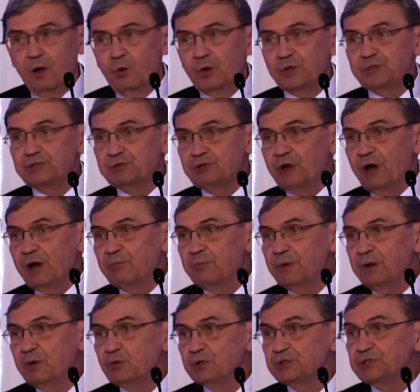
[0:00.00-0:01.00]
what struck
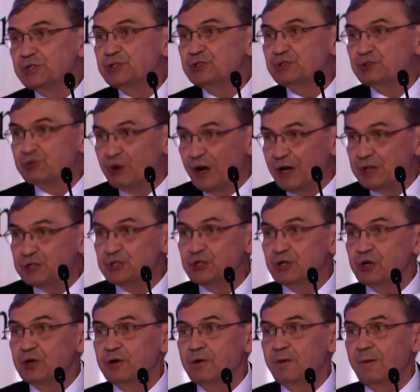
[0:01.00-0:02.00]
me was the
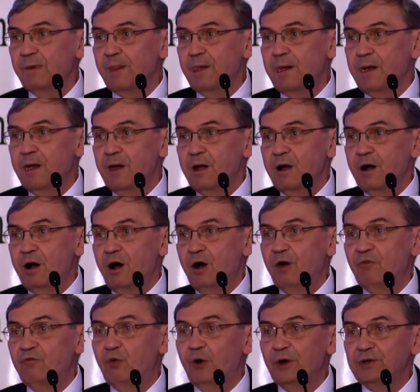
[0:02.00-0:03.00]
structure
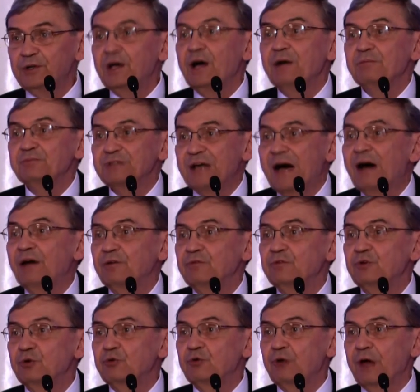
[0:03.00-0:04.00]
of what comes out
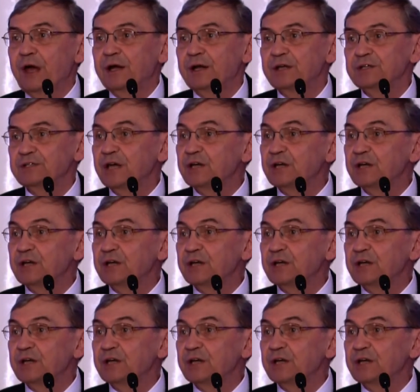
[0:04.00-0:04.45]
of Ukraine as